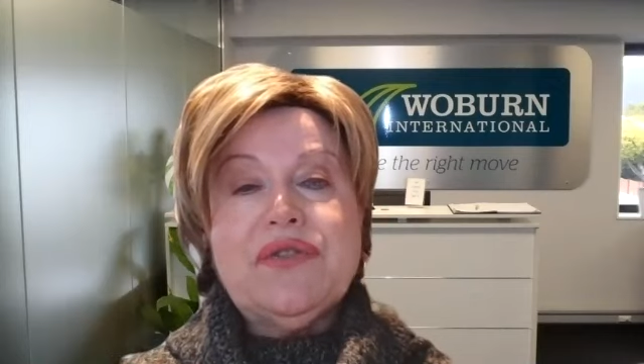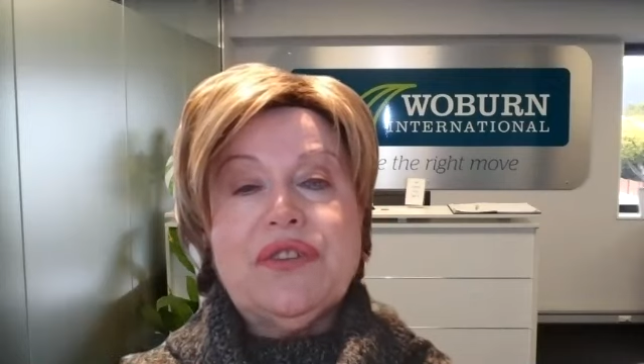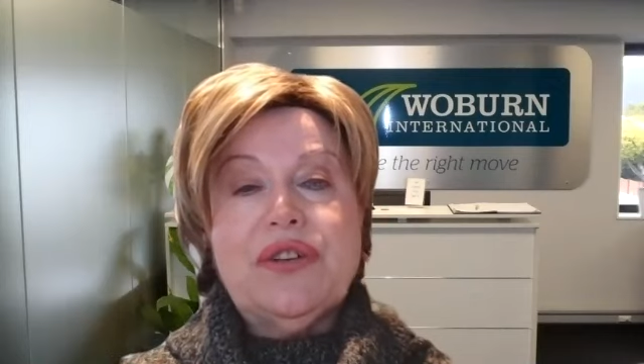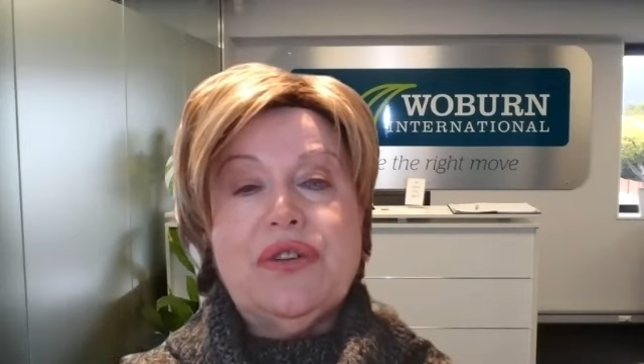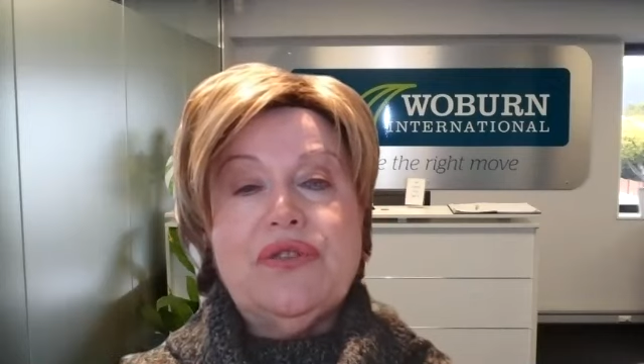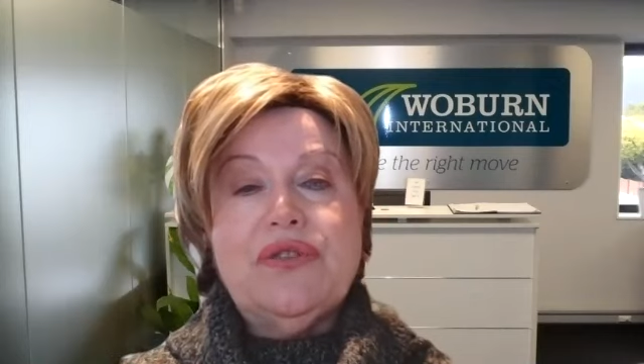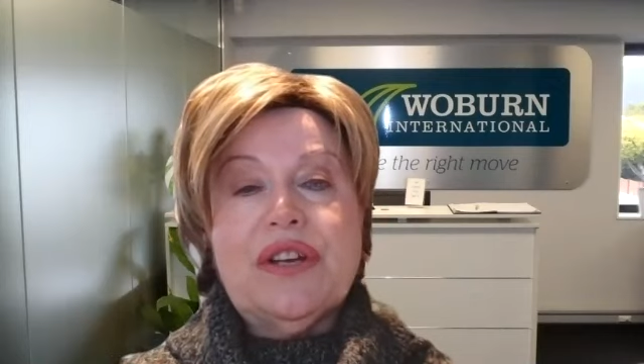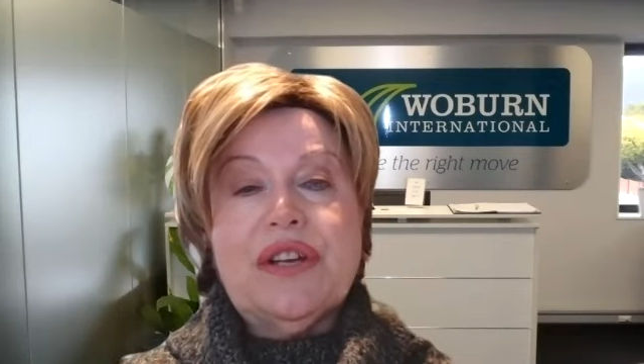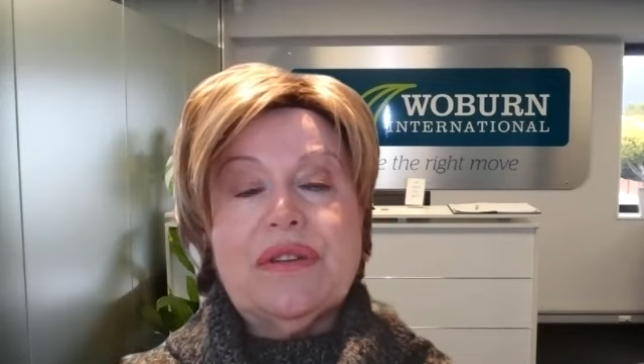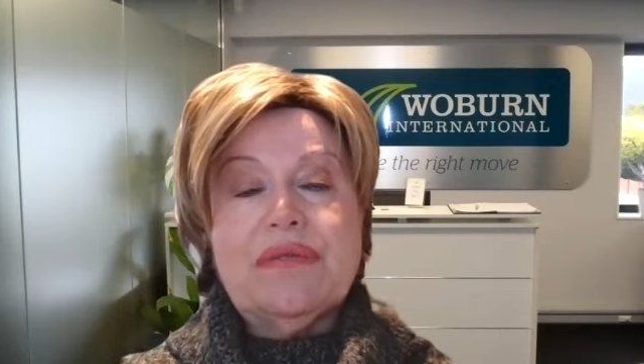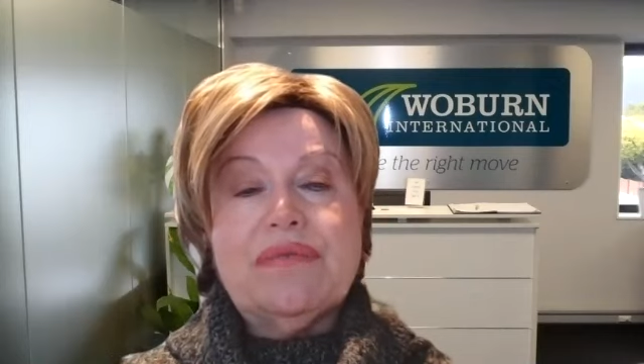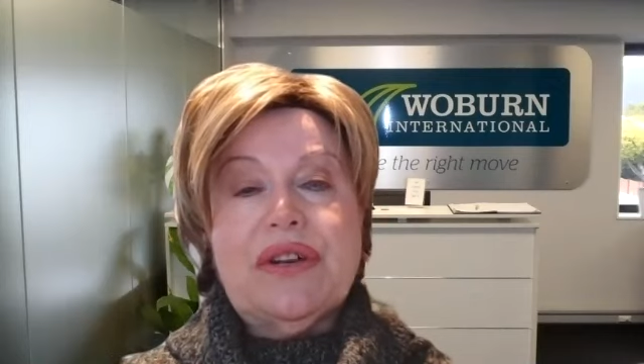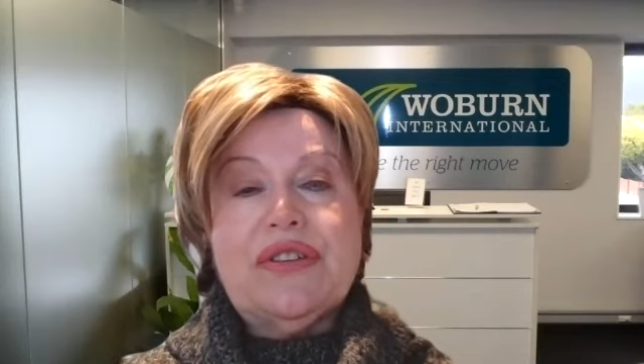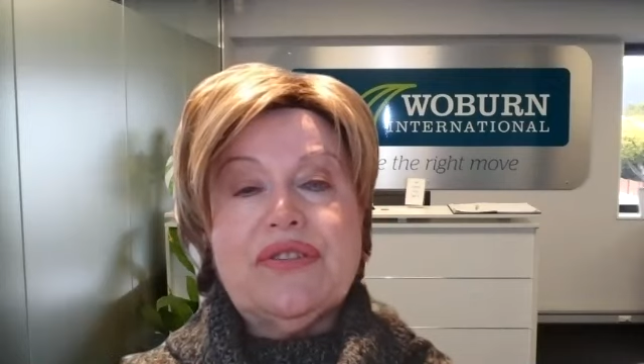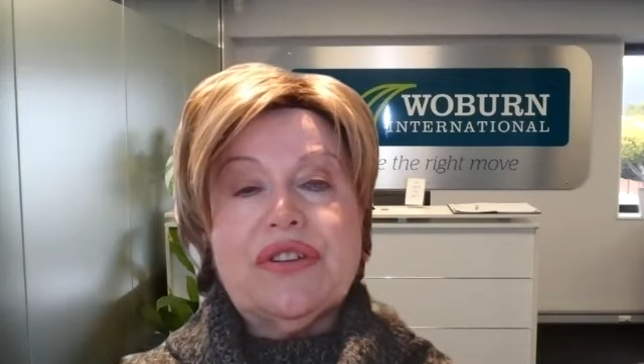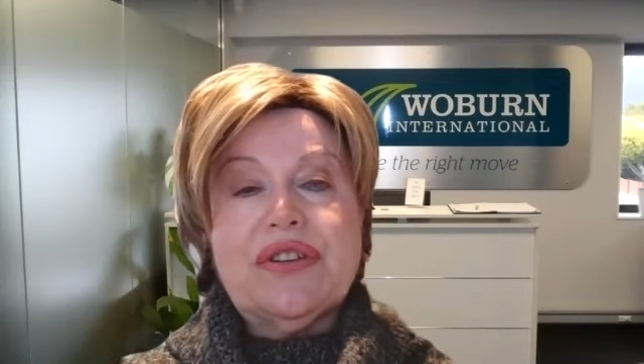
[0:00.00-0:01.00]
New Zealand
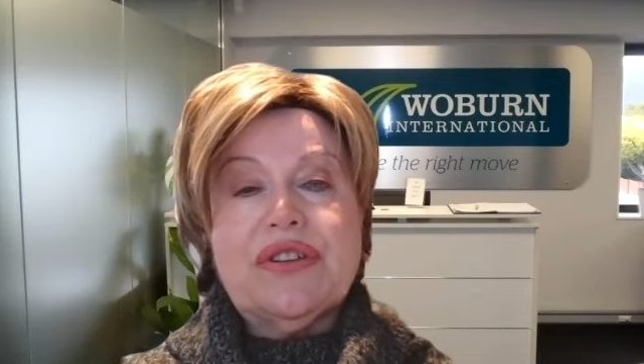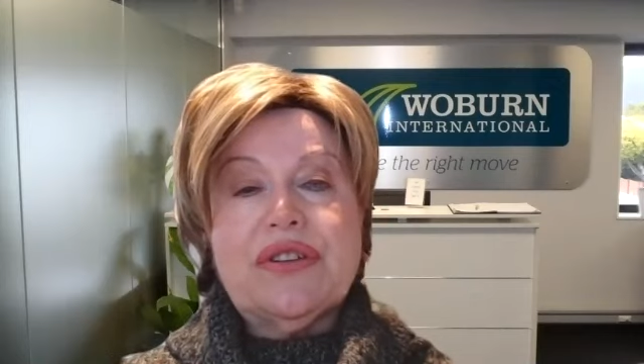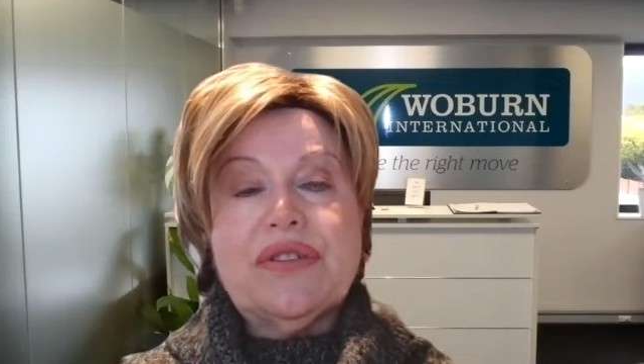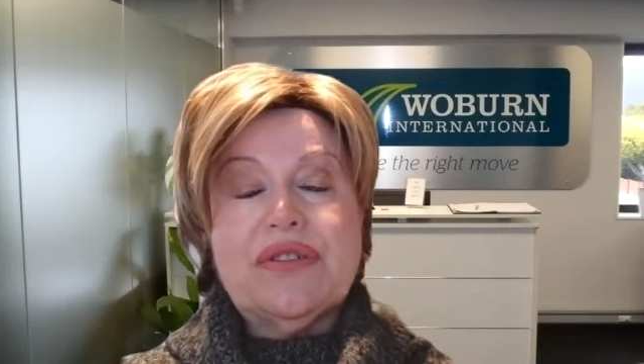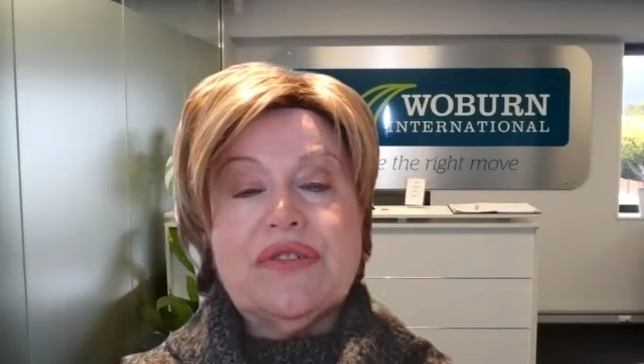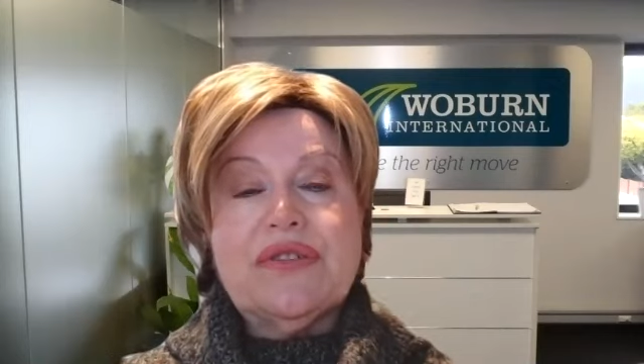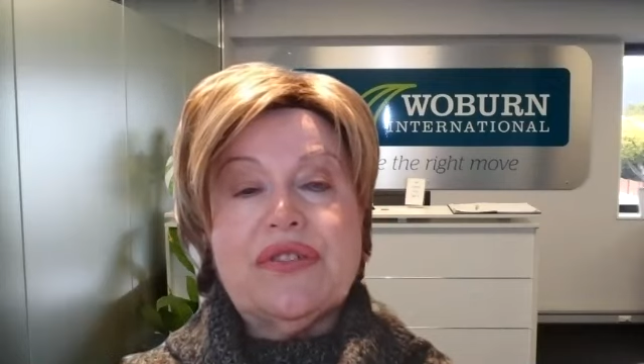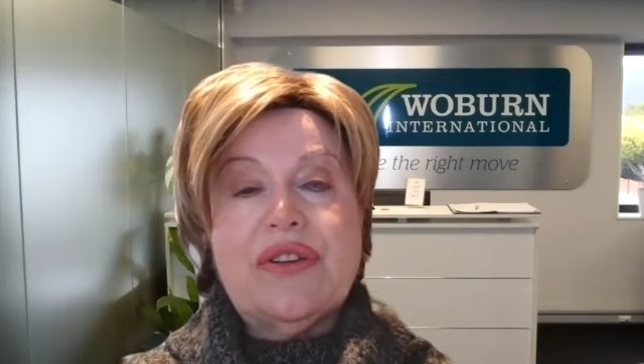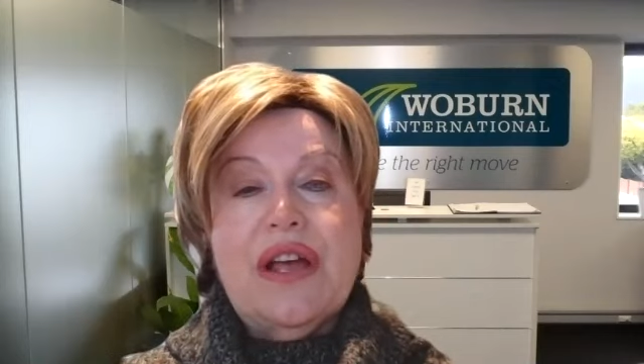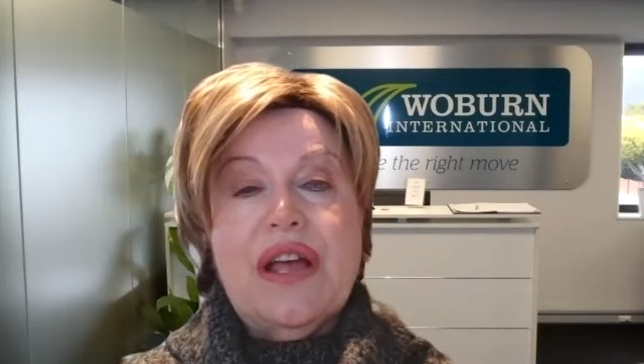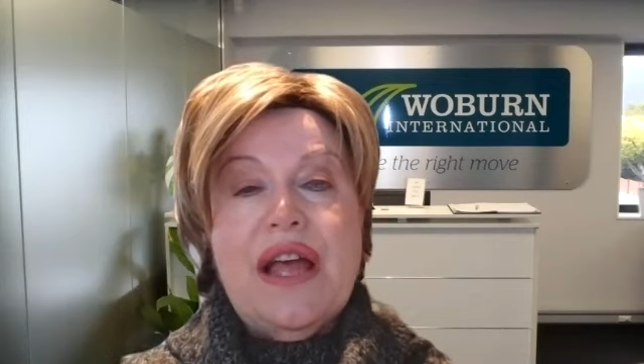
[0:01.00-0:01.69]
residents.